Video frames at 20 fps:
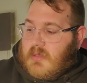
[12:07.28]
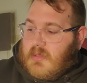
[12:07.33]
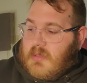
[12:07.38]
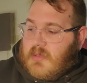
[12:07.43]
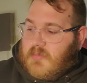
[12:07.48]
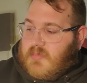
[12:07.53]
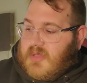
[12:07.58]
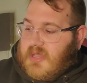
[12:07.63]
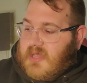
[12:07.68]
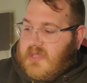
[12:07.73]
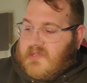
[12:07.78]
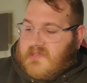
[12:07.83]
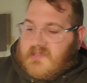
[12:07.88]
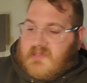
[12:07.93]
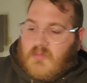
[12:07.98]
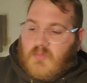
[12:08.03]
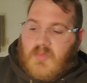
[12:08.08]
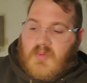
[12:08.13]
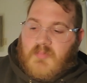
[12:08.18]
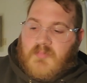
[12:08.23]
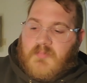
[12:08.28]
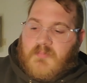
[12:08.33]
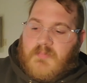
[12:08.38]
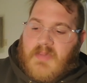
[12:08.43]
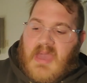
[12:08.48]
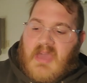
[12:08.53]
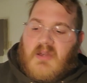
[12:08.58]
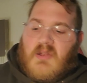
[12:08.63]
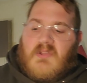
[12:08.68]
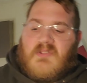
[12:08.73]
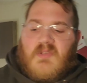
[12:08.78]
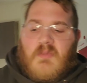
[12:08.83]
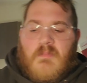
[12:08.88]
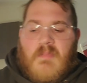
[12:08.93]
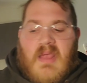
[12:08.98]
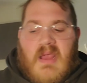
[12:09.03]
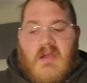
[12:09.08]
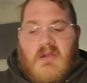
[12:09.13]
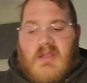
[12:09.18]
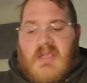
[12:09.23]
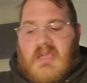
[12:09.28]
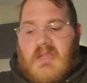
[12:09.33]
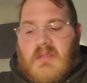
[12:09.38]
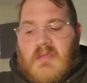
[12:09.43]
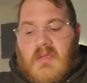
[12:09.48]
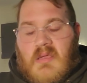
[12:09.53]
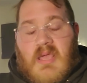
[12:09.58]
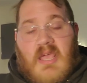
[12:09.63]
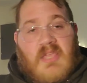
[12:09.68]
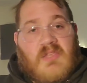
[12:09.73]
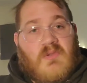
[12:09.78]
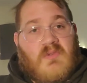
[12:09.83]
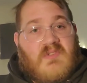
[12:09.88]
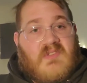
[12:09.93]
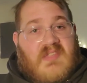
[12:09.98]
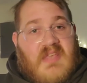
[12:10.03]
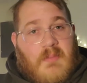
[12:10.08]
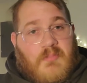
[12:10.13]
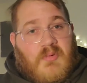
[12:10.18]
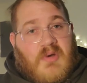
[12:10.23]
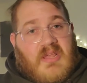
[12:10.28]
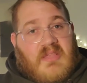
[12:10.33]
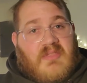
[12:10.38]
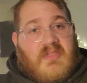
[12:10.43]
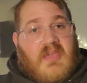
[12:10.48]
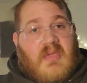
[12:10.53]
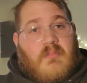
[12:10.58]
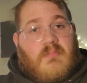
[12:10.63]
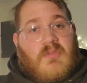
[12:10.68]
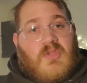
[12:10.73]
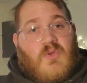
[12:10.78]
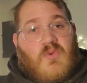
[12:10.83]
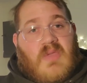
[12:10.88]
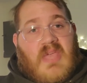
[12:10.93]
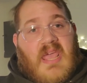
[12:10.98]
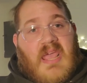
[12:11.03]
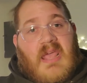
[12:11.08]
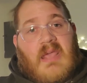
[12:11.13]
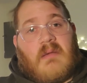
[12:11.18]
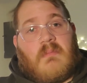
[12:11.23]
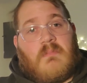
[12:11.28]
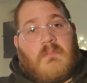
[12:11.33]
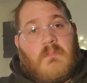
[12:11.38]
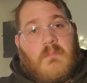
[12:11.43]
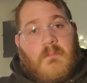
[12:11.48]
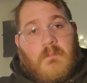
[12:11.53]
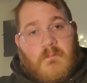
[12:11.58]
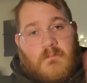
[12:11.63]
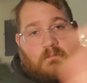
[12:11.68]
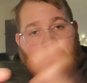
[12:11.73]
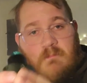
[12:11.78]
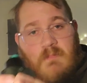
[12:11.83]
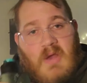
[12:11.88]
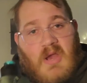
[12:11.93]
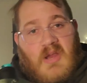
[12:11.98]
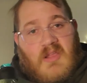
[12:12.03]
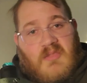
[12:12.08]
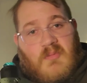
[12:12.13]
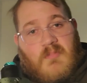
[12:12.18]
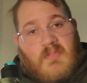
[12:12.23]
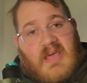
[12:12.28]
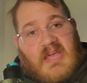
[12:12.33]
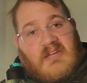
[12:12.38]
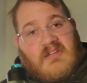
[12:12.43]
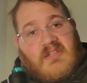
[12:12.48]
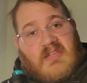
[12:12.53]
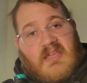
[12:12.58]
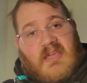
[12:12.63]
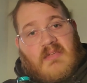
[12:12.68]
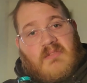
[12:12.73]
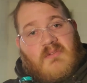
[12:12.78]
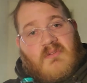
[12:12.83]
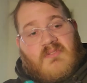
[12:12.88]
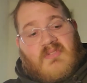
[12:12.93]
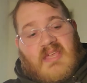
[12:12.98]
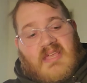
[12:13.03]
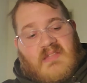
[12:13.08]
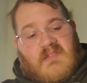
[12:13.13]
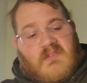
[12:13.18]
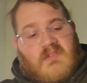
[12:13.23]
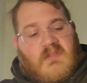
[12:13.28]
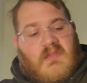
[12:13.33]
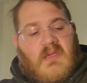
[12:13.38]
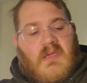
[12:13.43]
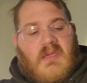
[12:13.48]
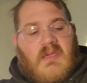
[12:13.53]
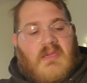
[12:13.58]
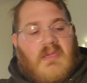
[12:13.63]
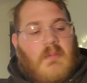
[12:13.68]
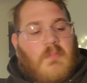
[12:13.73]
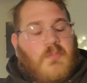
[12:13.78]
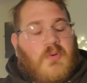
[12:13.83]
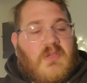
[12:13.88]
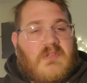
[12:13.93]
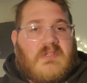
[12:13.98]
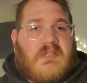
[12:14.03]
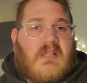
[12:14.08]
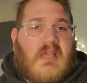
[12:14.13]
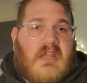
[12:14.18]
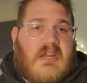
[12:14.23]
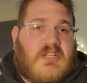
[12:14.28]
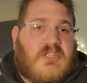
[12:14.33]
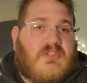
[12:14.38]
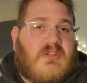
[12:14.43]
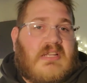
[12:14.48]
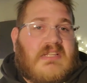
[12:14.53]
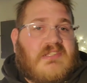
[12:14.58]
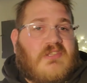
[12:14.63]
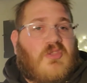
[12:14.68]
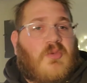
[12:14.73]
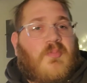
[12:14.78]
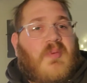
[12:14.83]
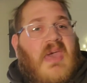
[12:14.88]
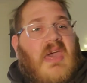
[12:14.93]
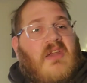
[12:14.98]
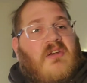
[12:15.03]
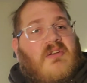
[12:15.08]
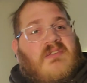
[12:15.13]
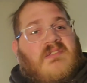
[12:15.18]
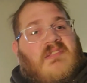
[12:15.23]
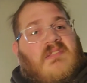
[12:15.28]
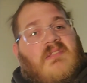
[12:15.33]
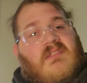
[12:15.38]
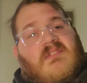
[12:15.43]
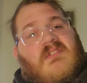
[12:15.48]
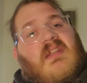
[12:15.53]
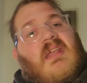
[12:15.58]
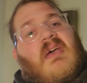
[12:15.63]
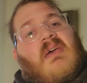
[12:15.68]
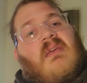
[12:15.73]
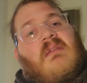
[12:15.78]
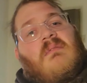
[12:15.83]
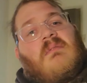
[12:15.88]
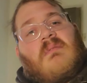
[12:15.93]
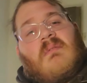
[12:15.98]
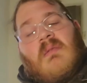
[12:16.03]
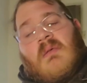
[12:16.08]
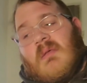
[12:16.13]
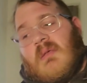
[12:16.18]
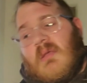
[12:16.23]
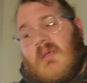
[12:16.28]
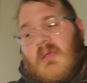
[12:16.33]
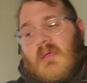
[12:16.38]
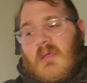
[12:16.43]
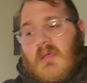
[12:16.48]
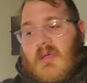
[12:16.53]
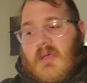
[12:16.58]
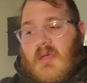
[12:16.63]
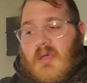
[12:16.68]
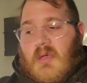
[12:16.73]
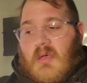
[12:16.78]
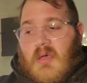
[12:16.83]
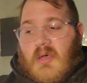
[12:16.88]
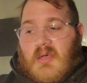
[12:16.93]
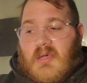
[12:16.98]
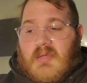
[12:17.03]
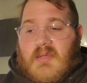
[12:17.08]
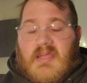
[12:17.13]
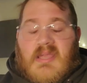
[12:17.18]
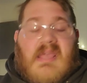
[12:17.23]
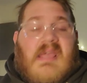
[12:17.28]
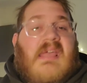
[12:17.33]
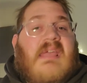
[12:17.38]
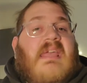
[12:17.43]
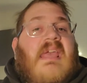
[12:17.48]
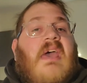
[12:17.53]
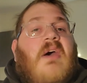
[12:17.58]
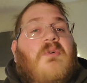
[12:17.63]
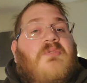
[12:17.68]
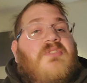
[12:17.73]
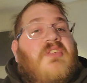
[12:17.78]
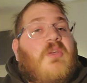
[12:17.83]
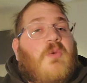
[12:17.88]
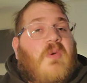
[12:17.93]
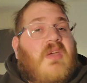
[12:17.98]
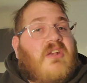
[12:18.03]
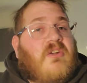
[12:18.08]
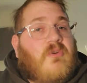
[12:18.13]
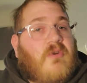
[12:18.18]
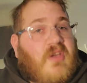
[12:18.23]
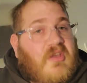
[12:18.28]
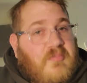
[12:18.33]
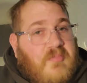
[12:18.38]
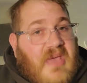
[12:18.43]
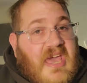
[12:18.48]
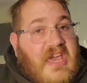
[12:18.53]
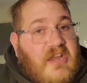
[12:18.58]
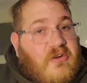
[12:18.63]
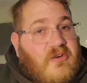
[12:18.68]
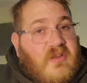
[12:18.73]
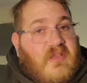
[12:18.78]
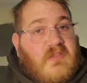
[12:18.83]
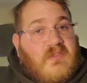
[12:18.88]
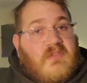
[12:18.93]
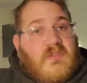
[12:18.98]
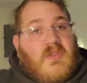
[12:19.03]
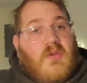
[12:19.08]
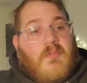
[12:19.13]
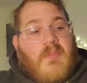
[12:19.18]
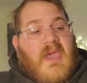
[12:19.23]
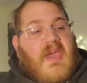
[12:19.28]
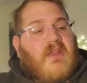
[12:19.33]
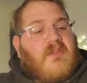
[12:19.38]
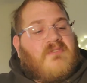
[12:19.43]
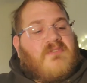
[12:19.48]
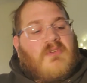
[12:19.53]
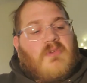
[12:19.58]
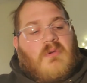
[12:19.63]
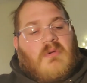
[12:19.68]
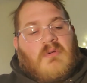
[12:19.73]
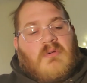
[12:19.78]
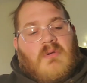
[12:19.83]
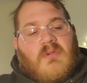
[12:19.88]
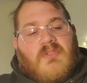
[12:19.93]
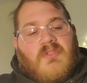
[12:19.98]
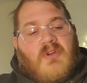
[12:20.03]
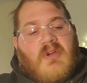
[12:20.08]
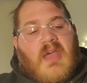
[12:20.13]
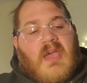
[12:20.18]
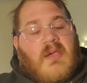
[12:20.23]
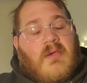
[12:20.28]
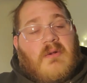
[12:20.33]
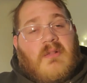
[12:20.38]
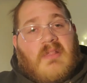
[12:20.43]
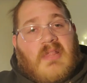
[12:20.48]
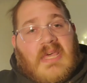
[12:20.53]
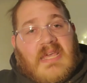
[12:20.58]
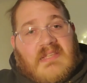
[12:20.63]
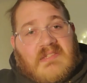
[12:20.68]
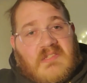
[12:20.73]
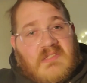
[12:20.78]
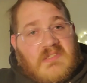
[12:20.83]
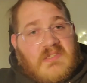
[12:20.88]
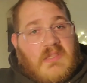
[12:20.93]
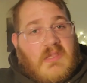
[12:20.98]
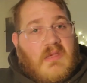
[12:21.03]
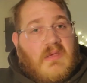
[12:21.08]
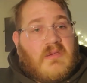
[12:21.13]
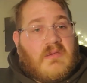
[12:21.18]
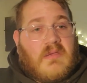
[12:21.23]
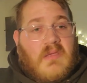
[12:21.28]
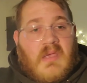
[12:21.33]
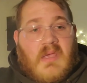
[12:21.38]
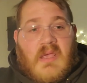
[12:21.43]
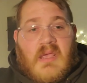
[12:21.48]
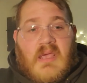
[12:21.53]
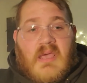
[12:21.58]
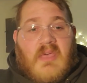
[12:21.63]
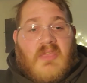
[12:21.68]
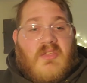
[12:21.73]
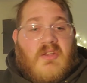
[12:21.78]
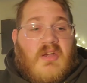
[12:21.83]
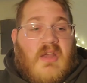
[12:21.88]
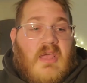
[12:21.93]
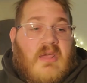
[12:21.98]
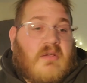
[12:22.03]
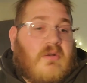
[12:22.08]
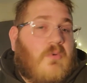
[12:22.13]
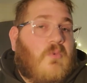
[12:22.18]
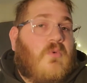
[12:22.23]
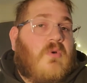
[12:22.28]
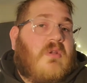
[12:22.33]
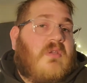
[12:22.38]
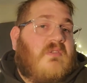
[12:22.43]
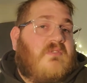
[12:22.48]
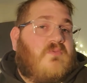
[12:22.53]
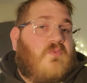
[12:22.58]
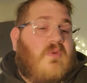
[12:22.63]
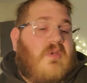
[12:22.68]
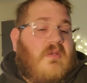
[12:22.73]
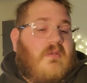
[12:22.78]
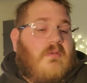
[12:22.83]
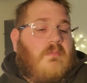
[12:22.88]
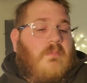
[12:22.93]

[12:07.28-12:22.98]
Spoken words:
Because when batteries are married and you separate them, you can't marry them back together. It puts a lot of stress on the batteries, and it's not a healthy way to run batteries. Your batteries they're not going to last as long, and they're not going to work as well.